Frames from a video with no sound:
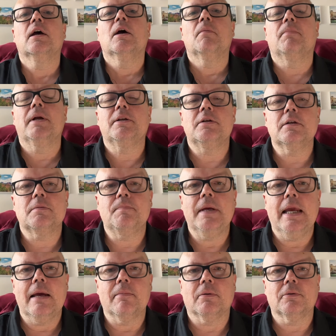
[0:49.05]
but just
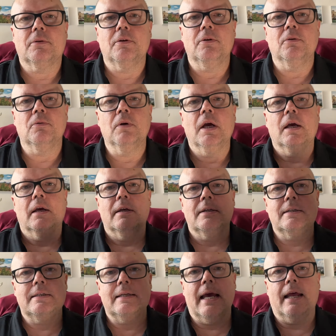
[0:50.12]
be able to
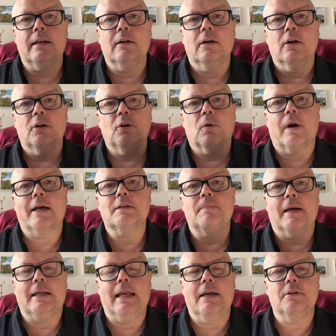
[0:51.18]
set your
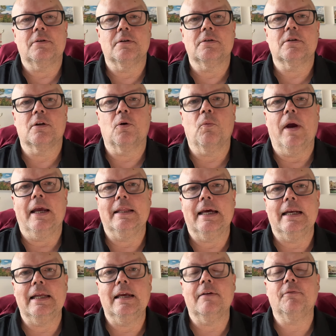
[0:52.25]
expectations in a way
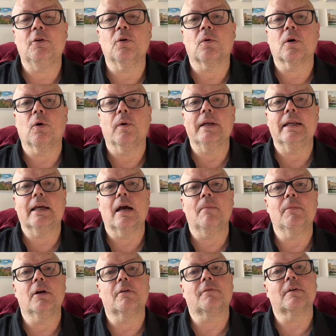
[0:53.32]
that if you're going to
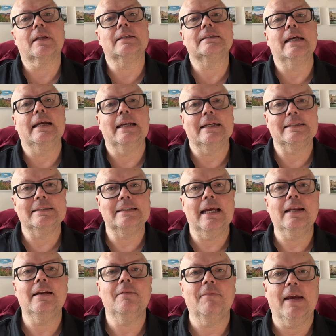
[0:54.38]
come here for, let's say, an
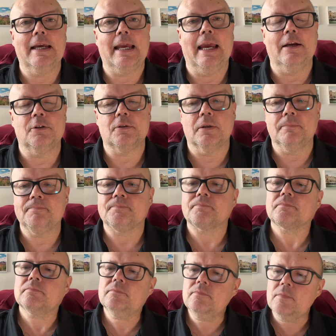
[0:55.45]
extended vacation,
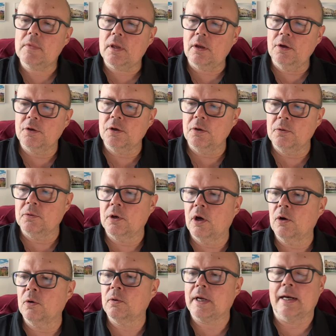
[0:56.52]
you
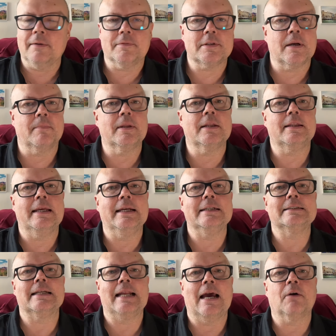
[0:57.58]
know kind of some of the
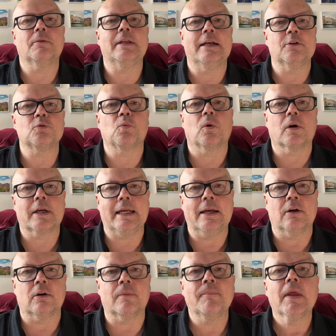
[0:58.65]
things and how things work
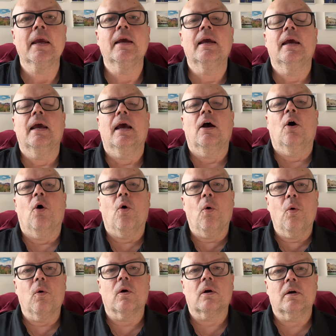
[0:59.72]
here.
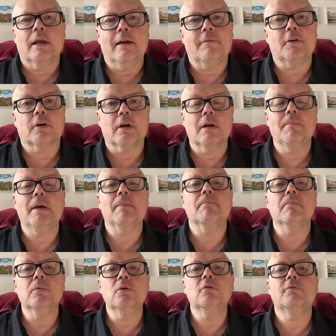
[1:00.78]
Or if you're going to be
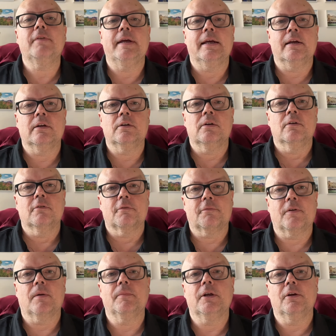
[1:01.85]
moving
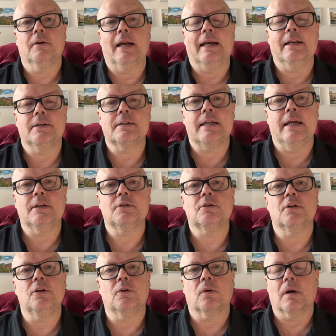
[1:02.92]
from the United States
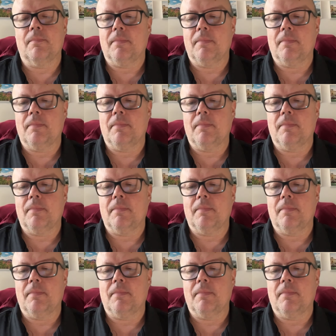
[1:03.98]
to Europe,